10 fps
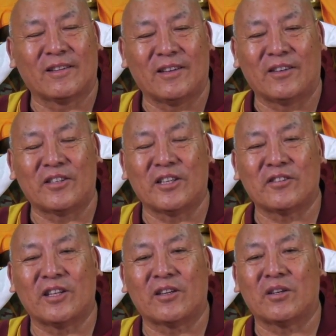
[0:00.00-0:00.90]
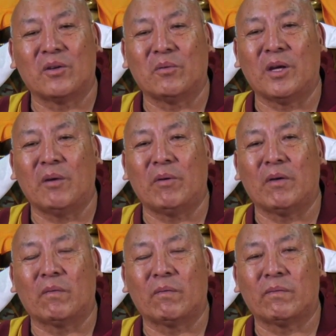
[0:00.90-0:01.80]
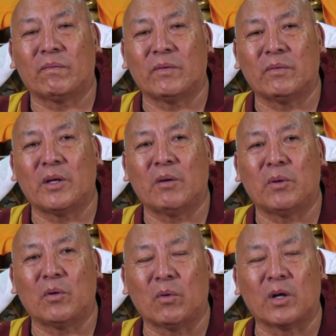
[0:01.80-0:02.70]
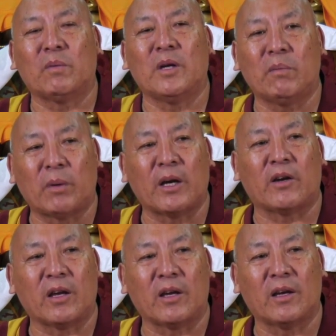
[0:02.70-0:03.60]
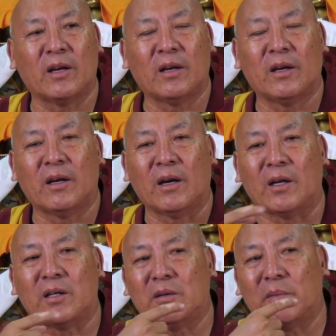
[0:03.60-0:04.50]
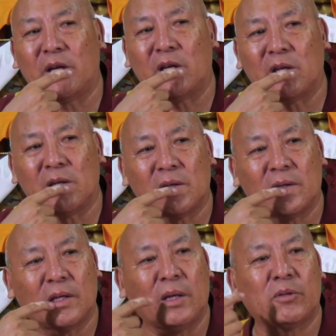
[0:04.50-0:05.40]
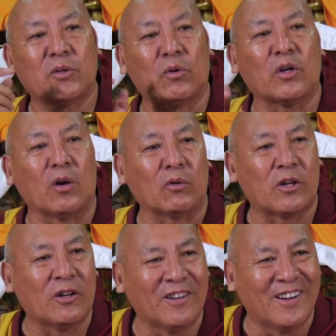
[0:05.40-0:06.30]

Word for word: It says that we have been we have been verbally fighting until my lips worn out.